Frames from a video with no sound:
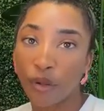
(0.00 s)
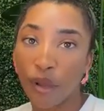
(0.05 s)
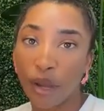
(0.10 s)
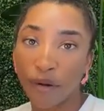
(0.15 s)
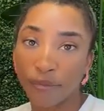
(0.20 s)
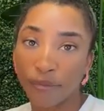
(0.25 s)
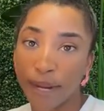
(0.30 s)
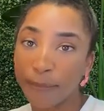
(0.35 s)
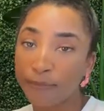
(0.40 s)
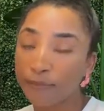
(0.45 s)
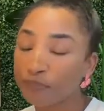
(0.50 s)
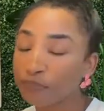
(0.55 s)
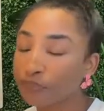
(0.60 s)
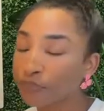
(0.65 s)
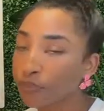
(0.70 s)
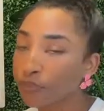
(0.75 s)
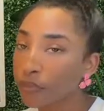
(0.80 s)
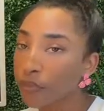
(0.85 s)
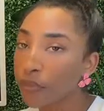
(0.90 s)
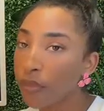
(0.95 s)
All right,
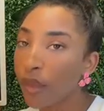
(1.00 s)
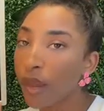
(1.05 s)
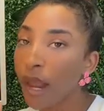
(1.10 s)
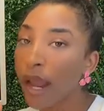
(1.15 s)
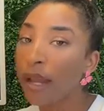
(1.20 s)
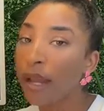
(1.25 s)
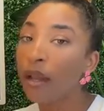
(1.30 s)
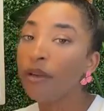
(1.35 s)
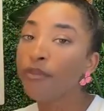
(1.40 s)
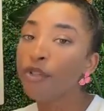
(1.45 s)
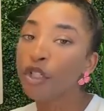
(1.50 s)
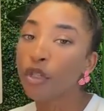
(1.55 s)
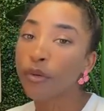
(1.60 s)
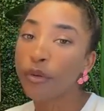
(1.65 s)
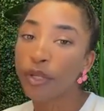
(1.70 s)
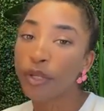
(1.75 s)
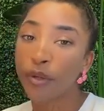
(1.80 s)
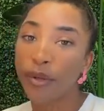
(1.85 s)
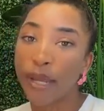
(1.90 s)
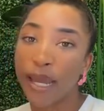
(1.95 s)
I love
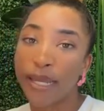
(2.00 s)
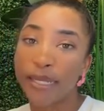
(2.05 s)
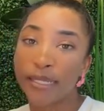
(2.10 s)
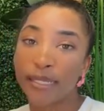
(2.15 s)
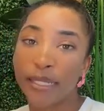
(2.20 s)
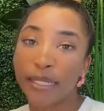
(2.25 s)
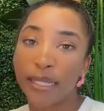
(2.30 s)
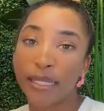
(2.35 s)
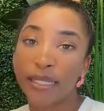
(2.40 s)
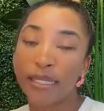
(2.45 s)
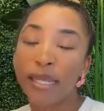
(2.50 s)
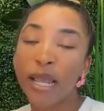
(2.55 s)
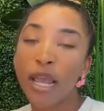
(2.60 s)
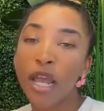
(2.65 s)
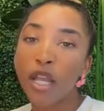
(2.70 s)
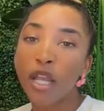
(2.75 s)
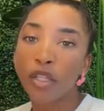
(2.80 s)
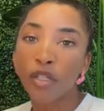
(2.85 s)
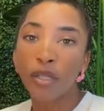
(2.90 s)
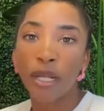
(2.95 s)
showing you guys these
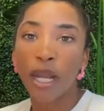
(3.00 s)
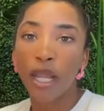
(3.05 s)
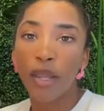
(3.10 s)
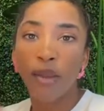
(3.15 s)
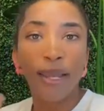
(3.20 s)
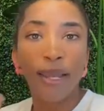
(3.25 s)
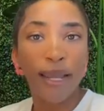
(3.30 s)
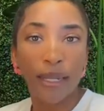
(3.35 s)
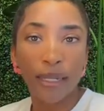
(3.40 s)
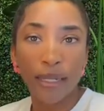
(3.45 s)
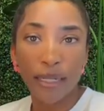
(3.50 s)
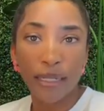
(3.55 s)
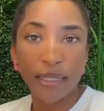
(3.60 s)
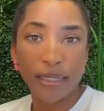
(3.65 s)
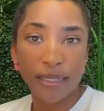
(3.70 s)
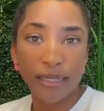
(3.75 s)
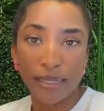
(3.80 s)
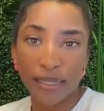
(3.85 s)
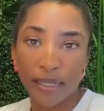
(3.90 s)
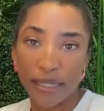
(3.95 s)
so that you can
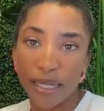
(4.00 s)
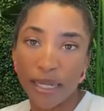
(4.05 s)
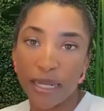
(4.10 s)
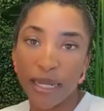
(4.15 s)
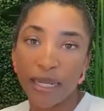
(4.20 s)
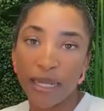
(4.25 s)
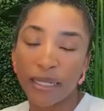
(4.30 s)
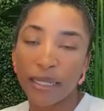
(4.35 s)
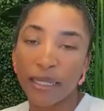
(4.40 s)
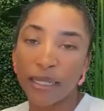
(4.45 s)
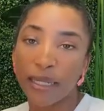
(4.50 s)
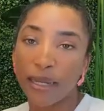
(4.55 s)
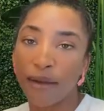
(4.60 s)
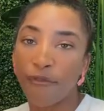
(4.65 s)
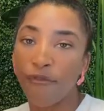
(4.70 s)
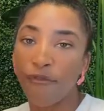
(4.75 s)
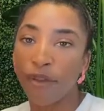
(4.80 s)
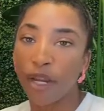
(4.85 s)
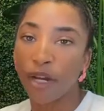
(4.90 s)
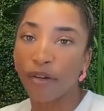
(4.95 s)
clearly see the
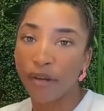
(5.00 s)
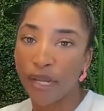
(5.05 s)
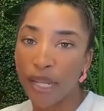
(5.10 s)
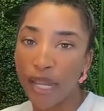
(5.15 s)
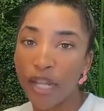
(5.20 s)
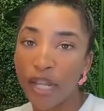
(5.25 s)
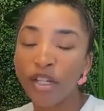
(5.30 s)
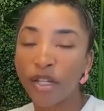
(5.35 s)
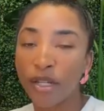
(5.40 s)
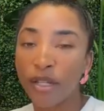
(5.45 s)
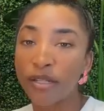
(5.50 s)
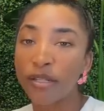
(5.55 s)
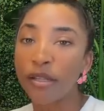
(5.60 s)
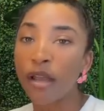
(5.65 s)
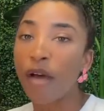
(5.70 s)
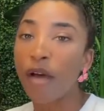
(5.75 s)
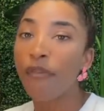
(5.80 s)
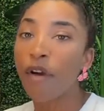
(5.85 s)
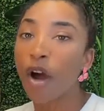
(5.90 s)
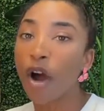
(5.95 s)
variations
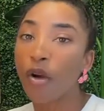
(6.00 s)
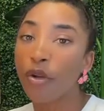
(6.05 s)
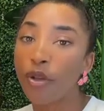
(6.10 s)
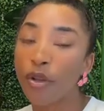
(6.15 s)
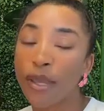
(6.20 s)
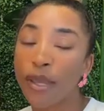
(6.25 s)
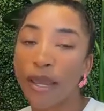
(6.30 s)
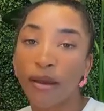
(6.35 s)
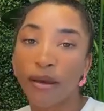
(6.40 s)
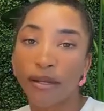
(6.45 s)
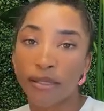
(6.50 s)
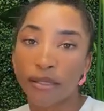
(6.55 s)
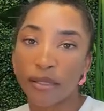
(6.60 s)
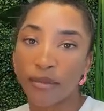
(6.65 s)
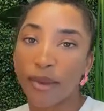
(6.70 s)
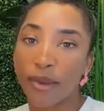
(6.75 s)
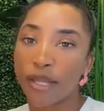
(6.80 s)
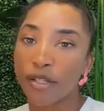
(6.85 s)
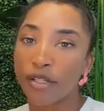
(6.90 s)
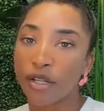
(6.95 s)
of how you can
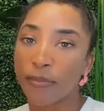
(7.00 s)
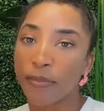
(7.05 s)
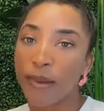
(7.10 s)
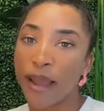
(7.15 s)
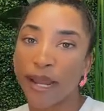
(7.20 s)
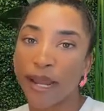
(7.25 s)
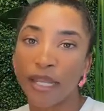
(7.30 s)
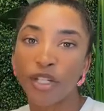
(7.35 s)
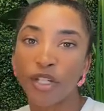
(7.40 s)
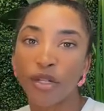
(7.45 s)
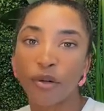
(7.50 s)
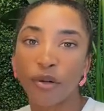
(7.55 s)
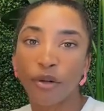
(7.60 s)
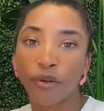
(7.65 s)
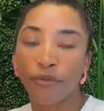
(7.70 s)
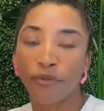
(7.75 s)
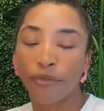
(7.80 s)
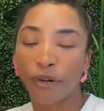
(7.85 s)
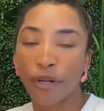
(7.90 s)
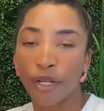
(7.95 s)
customize your package in
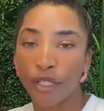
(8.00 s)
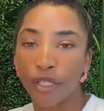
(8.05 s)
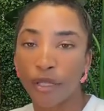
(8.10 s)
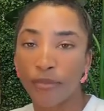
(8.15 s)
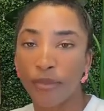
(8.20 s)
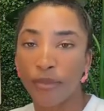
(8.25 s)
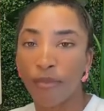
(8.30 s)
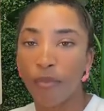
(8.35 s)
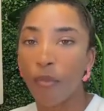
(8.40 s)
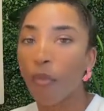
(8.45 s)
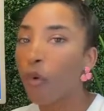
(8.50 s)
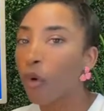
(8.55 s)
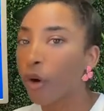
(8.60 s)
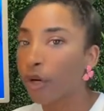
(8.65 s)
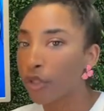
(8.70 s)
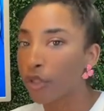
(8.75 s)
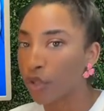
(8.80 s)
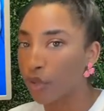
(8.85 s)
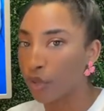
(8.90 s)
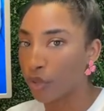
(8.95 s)
order for it to be
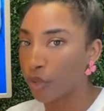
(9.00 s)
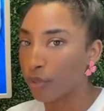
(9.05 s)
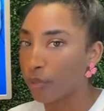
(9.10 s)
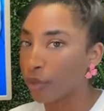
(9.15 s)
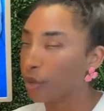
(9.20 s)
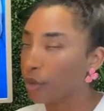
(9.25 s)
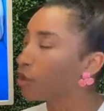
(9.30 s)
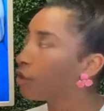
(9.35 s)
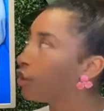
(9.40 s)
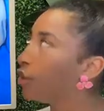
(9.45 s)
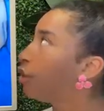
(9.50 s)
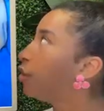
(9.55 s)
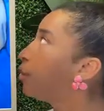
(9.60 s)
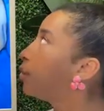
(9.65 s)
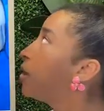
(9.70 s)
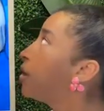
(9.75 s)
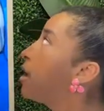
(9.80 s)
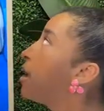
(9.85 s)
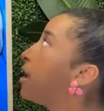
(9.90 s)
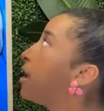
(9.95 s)
more suitable to you.